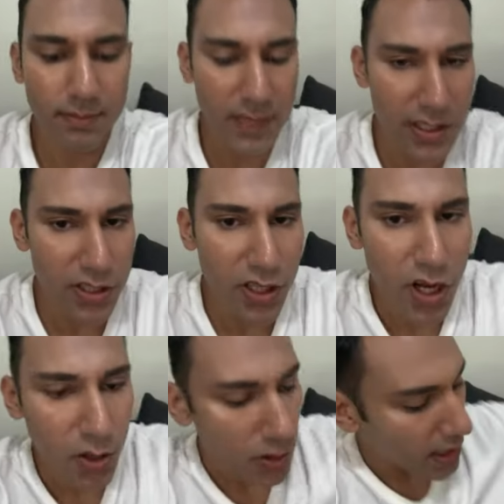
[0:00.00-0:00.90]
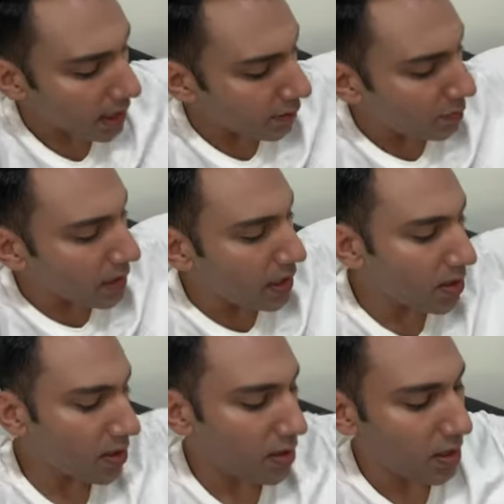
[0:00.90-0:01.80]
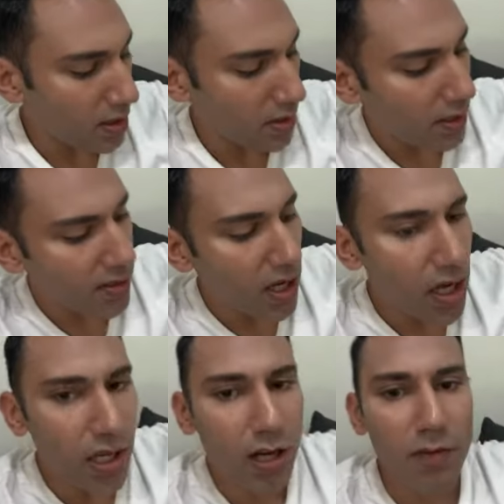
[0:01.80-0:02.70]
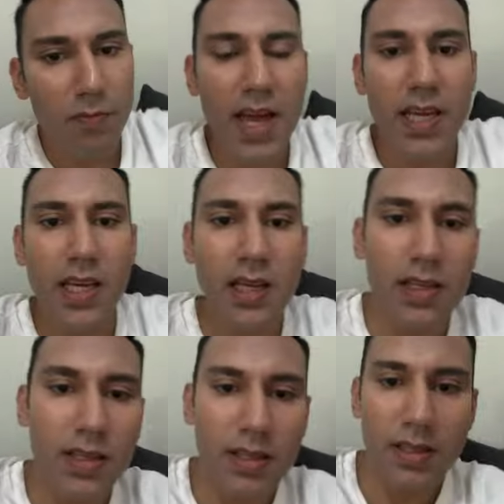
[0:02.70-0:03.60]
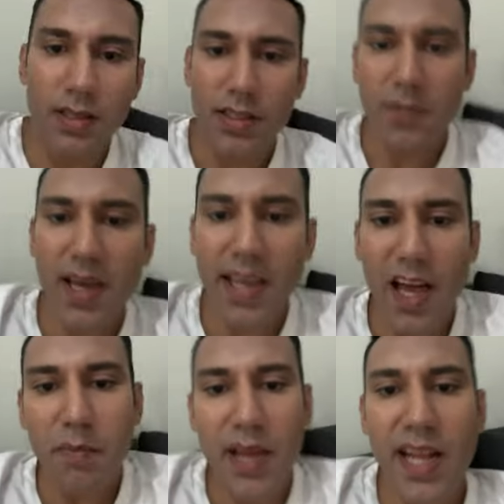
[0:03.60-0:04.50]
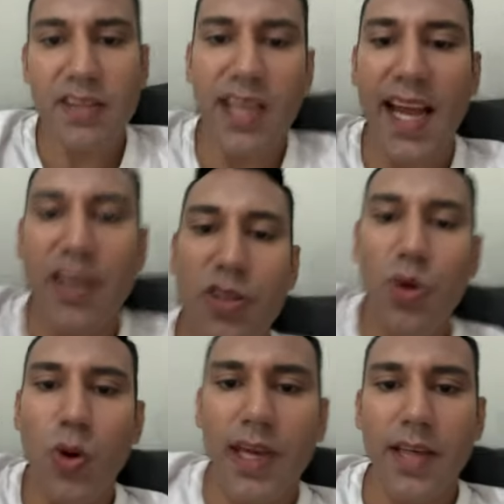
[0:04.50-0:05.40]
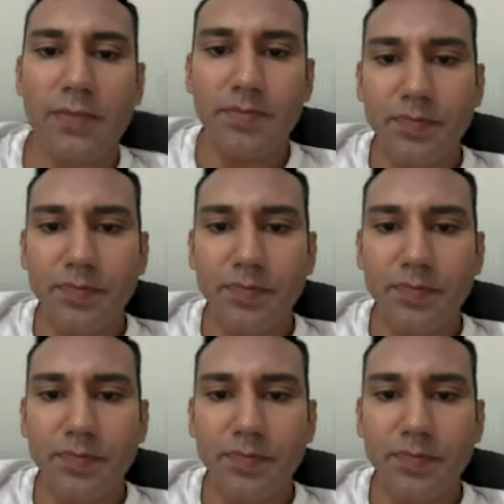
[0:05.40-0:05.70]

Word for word: As you know, I have been the target of many smear campaigns and gang stalking.